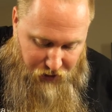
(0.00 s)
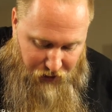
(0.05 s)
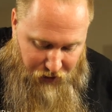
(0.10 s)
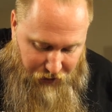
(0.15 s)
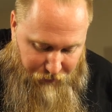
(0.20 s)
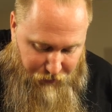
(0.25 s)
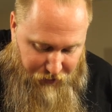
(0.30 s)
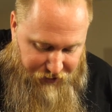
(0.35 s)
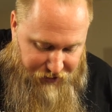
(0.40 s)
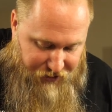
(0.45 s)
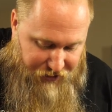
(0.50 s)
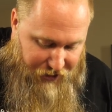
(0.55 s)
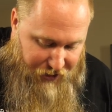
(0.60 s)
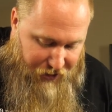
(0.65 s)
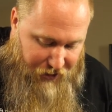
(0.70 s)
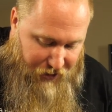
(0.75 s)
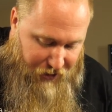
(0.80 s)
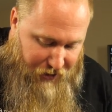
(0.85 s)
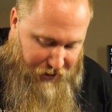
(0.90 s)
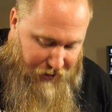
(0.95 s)
I must
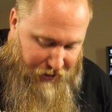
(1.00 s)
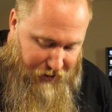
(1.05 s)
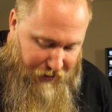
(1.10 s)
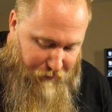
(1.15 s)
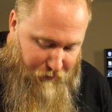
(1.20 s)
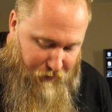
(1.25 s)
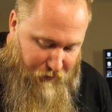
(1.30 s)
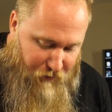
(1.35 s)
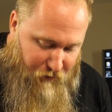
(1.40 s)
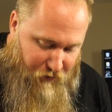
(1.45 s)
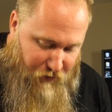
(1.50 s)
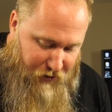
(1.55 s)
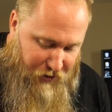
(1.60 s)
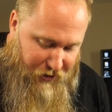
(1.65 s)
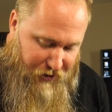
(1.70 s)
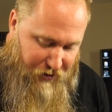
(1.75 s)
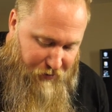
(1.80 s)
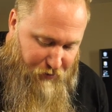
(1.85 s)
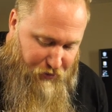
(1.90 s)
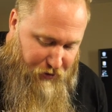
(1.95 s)
say I am
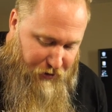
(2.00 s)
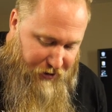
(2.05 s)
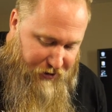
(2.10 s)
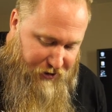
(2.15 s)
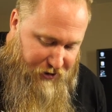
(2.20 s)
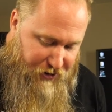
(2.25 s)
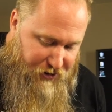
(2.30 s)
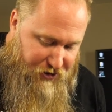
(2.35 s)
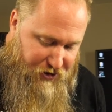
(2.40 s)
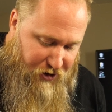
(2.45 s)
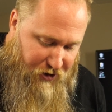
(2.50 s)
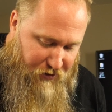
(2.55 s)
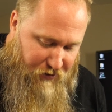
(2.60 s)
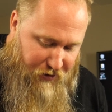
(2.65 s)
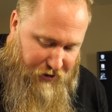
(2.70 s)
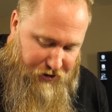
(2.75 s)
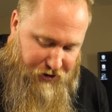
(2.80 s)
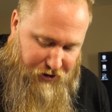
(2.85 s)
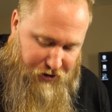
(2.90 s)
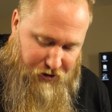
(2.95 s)
really impressed this
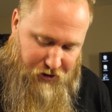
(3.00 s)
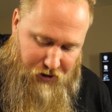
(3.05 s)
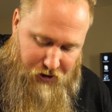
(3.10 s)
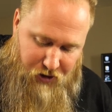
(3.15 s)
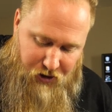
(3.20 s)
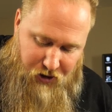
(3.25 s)
generation.